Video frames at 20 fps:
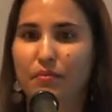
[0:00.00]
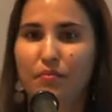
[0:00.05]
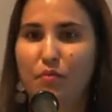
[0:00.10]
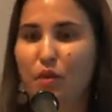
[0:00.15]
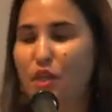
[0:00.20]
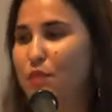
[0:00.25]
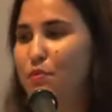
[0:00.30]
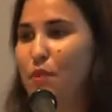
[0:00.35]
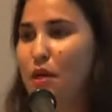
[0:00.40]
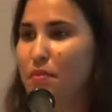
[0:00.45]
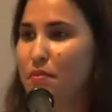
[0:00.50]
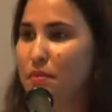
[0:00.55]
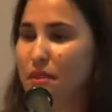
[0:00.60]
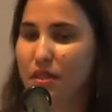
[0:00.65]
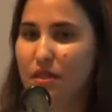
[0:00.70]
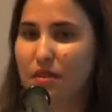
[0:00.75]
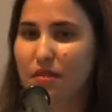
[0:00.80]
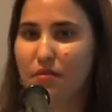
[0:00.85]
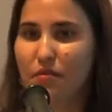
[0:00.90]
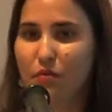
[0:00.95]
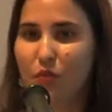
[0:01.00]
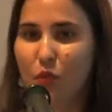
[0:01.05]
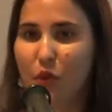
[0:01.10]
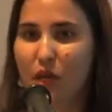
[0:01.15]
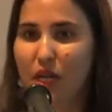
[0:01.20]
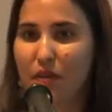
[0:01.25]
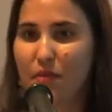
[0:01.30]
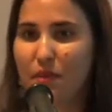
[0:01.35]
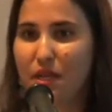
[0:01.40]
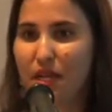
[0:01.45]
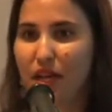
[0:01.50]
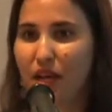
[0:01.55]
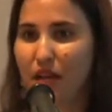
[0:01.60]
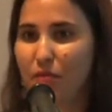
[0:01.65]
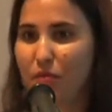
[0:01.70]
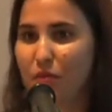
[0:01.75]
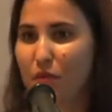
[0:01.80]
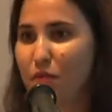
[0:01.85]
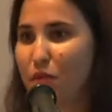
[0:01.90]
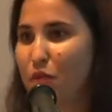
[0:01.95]
breast pumps and wheeling me
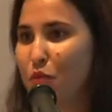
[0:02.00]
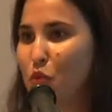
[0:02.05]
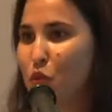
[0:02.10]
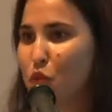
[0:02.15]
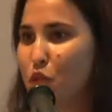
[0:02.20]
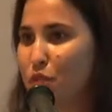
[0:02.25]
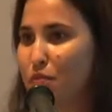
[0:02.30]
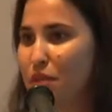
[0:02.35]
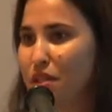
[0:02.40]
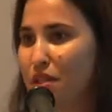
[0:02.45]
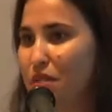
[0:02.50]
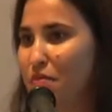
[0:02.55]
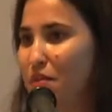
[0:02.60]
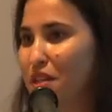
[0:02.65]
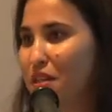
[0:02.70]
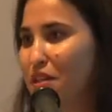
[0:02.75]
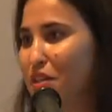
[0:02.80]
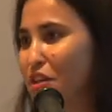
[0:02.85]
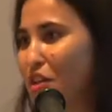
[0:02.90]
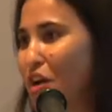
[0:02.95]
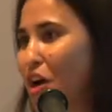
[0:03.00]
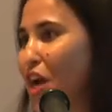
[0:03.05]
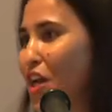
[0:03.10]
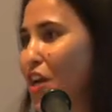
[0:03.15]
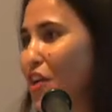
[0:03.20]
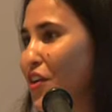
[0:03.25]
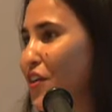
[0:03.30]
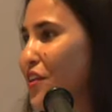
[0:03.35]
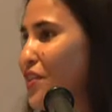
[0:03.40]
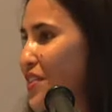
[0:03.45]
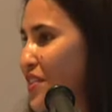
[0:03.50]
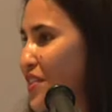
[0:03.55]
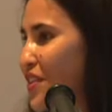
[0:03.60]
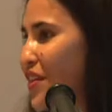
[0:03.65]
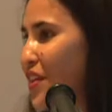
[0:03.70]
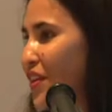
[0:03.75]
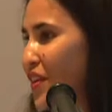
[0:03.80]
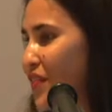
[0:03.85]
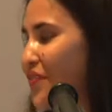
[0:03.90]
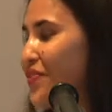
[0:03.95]
down from the wardsman in the middle of the night, So
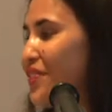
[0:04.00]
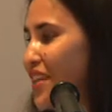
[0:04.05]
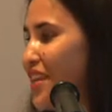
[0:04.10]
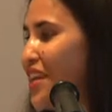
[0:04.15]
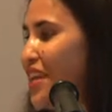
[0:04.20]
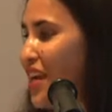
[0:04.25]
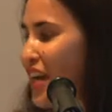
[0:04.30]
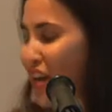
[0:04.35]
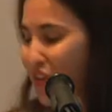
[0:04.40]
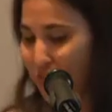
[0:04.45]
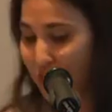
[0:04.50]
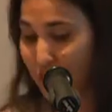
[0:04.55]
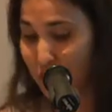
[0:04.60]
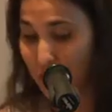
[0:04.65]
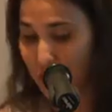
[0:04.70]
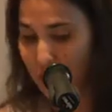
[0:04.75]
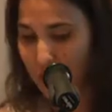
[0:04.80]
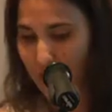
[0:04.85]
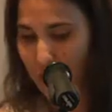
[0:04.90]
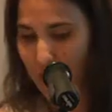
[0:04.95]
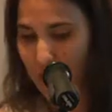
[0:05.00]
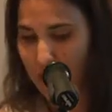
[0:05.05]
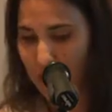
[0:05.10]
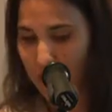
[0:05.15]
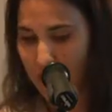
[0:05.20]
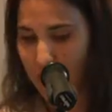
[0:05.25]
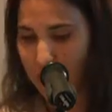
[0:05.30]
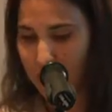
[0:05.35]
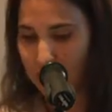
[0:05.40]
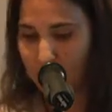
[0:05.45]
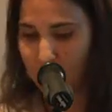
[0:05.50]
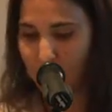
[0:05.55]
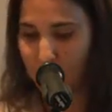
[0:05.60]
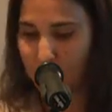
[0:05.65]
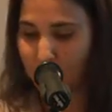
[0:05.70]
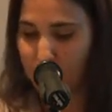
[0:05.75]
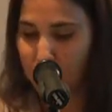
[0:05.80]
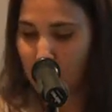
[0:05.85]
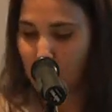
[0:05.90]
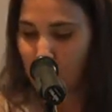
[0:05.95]
I feel really good about that.
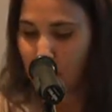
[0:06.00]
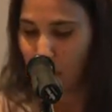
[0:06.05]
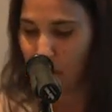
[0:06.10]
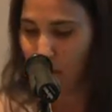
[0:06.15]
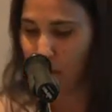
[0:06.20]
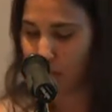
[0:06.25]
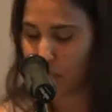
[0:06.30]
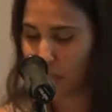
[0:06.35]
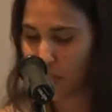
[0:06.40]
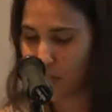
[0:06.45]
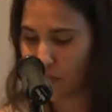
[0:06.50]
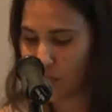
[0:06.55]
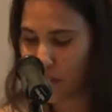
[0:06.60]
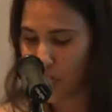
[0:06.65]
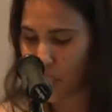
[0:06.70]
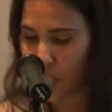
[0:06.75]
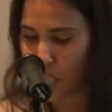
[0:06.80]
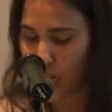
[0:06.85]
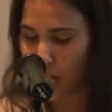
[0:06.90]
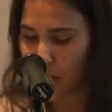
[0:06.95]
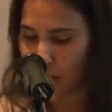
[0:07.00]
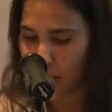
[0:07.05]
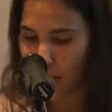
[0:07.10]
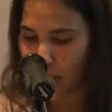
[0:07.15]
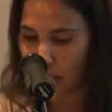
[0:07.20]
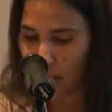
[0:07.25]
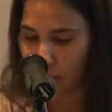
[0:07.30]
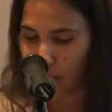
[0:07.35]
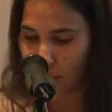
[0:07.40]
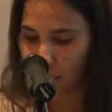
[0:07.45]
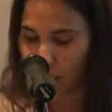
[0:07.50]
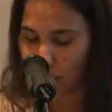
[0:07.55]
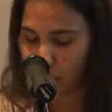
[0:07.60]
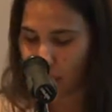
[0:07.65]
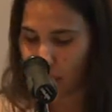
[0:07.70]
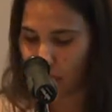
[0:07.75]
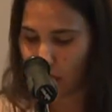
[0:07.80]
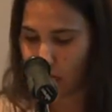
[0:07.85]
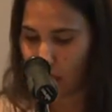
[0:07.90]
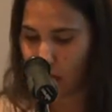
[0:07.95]
So just to finish up,
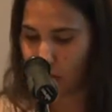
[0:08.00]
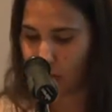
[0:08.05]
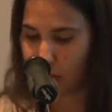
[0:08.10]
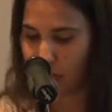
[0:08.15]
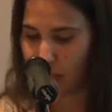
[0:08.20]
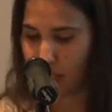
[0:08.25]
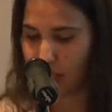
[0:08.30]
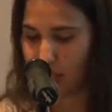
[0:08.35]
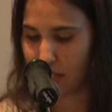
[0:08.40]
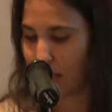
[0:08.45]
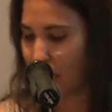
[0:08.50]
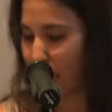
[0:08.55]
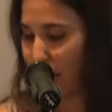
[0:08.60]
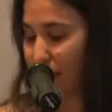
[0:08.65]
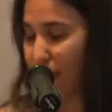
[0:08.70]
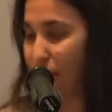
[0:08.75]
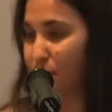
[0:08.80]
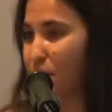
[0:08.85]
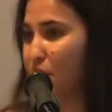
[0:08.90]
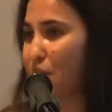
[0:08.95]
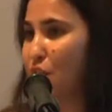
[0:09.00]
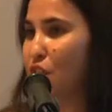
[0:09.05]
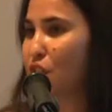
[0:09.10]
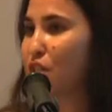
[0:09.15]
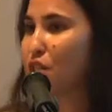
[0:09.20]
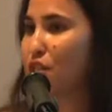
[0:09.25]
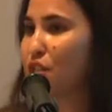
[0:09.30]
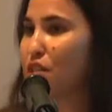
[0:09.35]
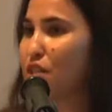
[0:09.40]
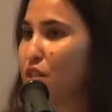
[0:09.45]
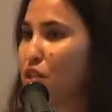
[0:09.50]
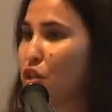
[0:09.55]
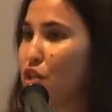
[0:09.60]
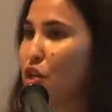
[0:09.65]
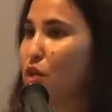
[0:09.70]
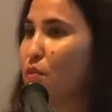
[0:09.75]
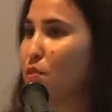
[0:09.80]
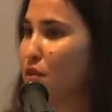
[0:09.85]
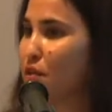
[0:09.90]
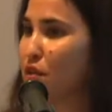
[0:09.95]
here is, I guess, some suggestions in
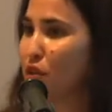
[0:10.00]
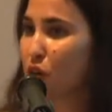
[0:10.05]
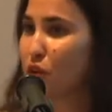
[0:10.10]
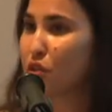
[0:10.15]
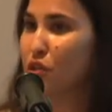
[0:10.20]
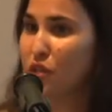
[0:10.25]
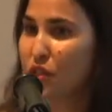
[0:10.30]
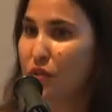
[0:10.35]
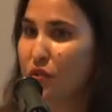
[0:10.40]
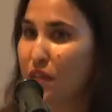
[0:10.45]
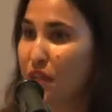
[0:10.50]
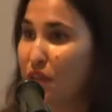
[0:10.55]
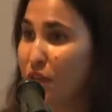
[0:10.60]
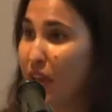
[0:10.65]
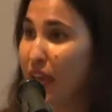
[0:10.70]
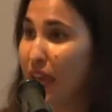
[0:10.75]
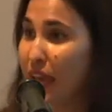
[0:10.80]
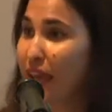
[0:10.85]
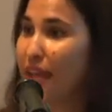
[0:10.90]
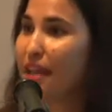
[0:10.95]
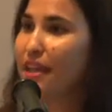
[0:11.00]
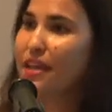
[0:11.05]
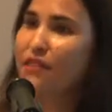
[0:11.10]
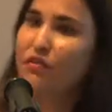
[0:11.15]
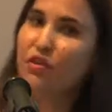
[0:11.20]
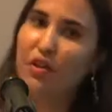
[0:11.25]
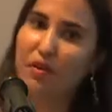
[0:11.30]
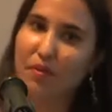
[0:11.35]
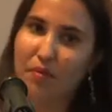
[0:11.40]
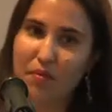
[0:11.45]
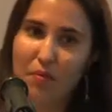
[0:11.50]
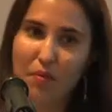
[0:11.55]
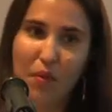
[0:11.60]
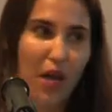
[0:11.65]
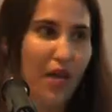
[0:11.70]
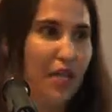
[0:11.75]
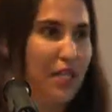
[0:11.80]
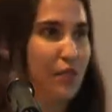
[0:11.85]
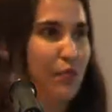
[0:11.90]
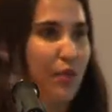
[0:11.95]
terms of the continuity of care given
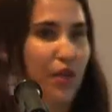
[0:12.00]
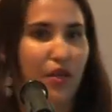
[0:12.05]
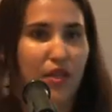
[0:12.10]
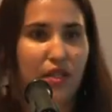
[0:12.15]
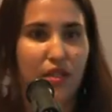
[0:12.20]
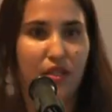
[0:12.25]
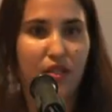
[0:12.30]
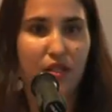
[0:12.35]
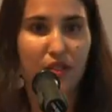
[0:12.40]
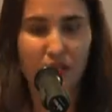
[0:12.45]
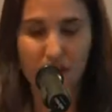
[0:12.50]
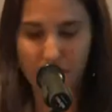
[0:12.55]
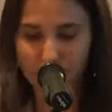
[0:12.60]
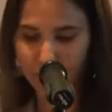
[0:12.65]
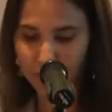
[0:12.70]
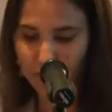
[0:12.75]
my experiences.